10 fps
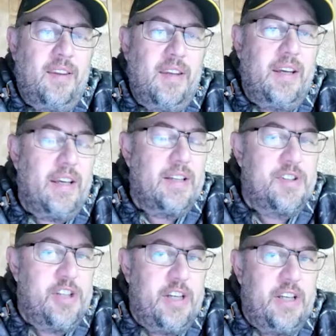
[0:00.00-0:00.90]
think his
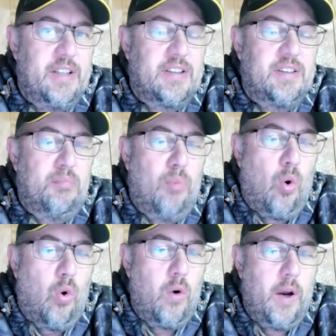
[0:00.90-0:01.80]
genius is
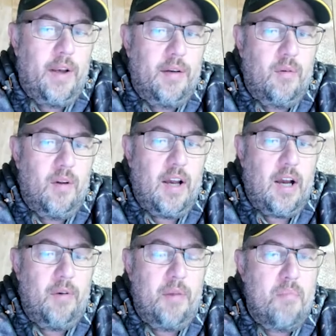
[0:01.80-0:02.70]
more in
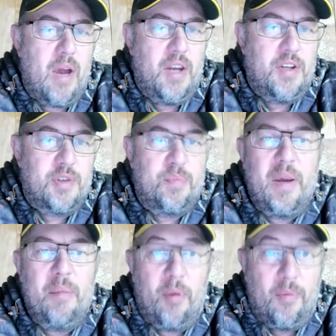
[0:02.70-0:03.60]
how he manages
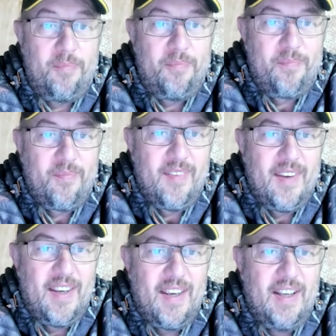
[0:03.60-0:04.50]
people.
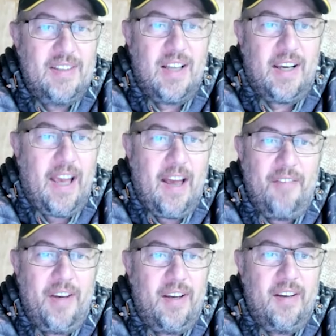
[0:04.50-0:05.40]
It's like
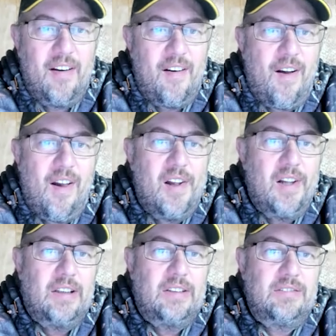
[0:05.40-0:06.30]
having
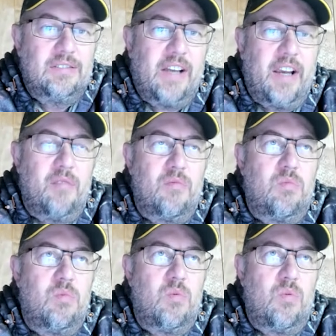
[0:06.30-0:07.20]
a
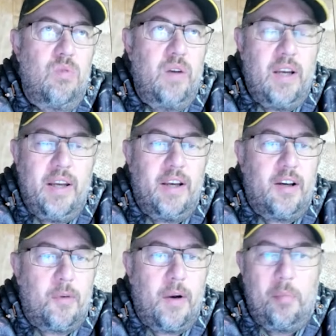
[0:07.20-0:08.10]
really
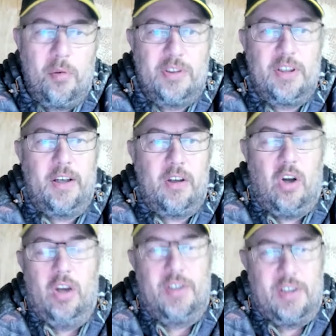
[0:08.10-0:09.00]
incredible
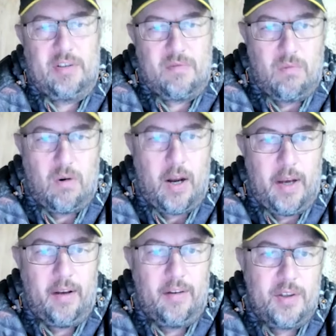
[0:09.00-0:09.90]
psychologist
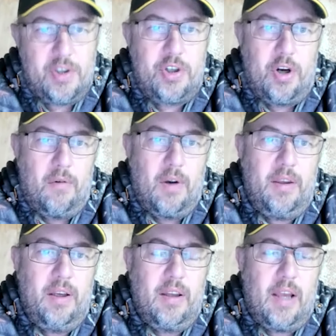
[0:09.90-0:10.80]
running the show. I
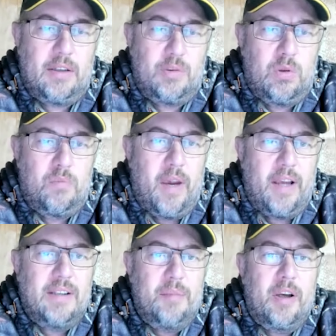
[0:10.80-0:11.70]
think that's what
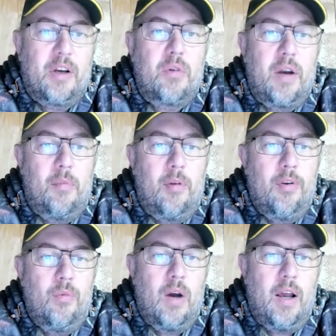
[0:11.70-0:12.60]
makes him incredible.
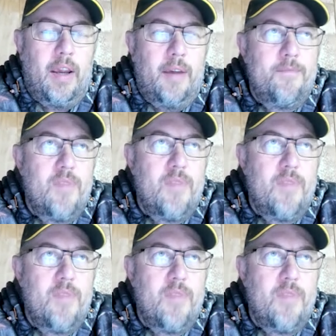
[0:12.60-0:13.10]
The way,